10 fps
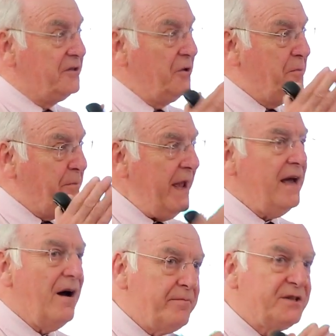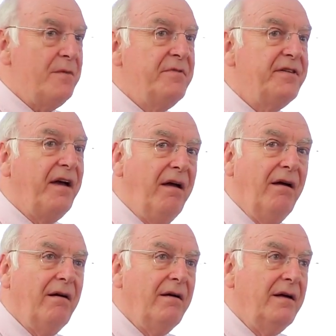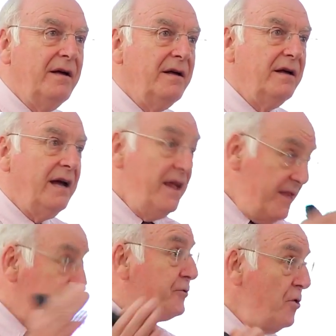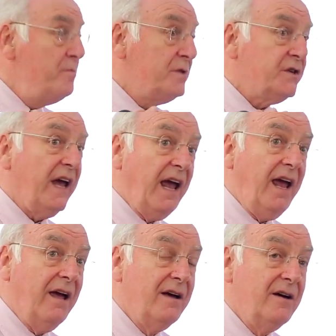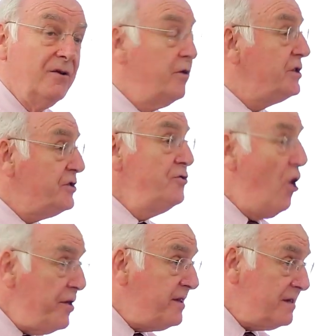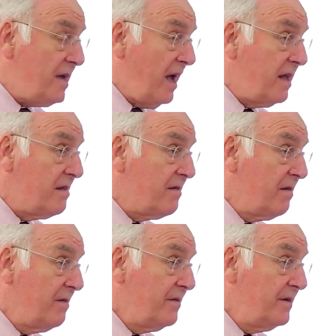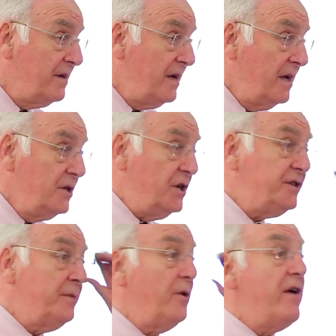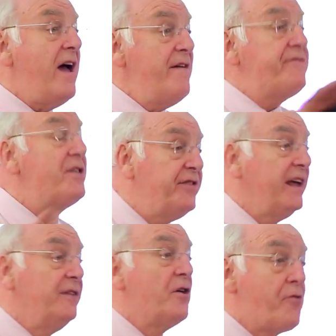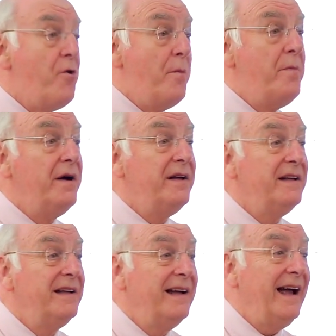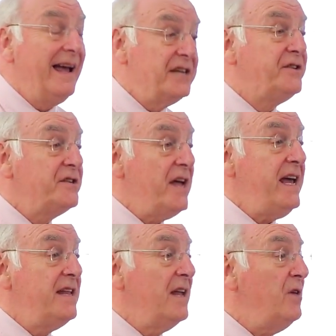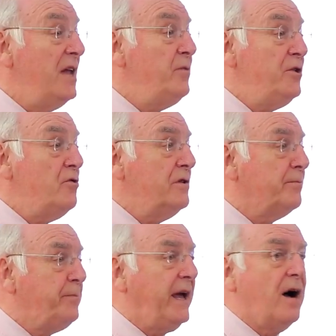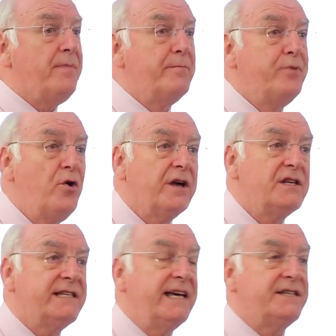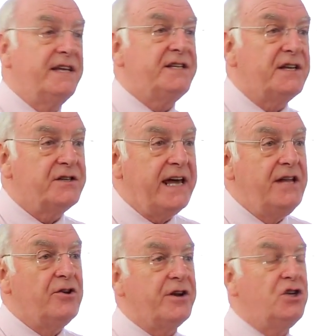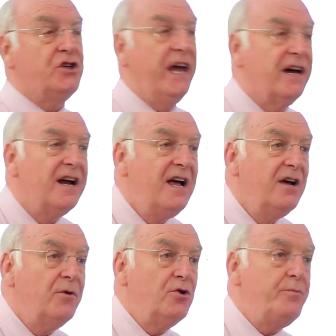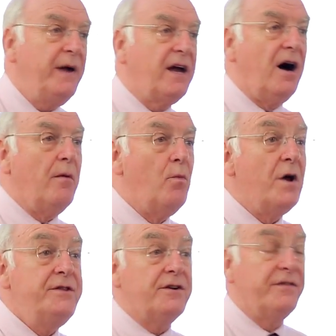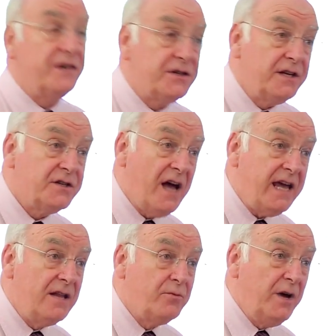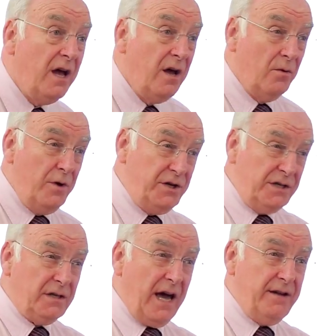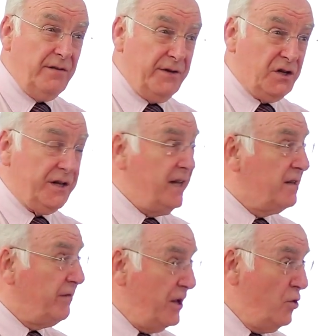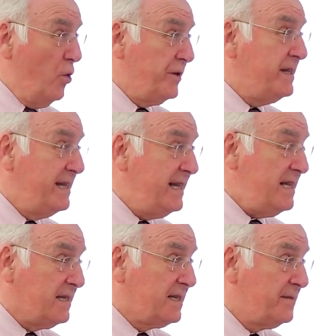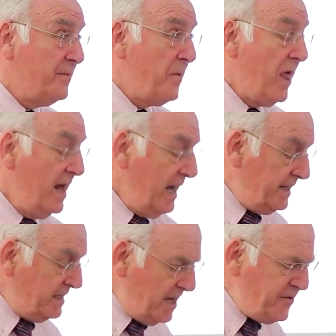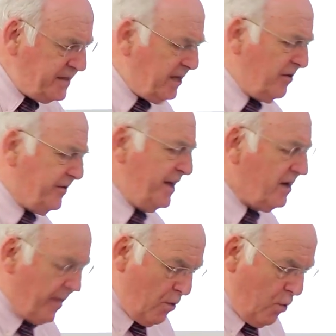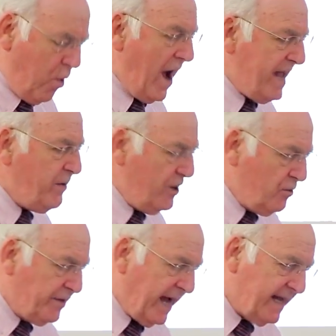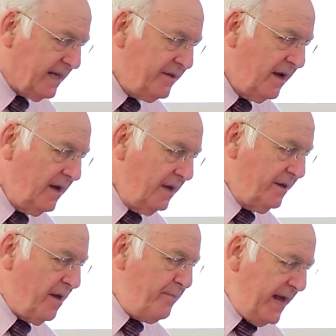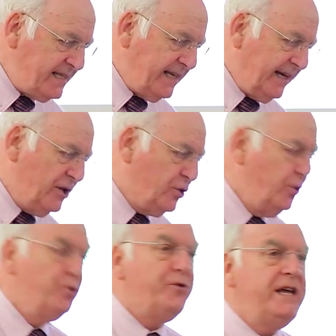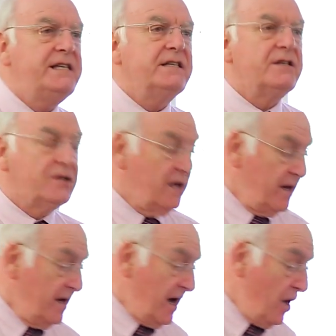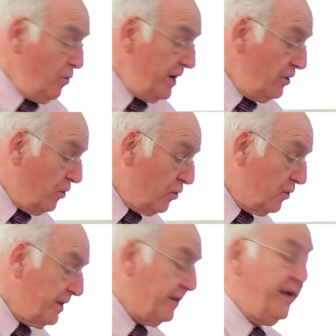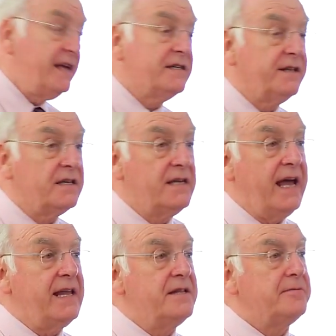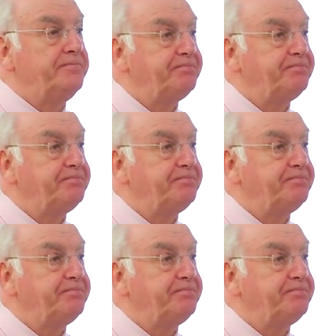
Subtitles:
to pick up something in this room, say, which is not designed. Just about everything in the room is designed. And we don't pick up a book and say, is this designed, or a chair? We don't pick it up and wonder if it's designed. We just kind of instinctively know that it is. And it's interesting to think about why we know that. And there are basically two reasons how we know that things are designed.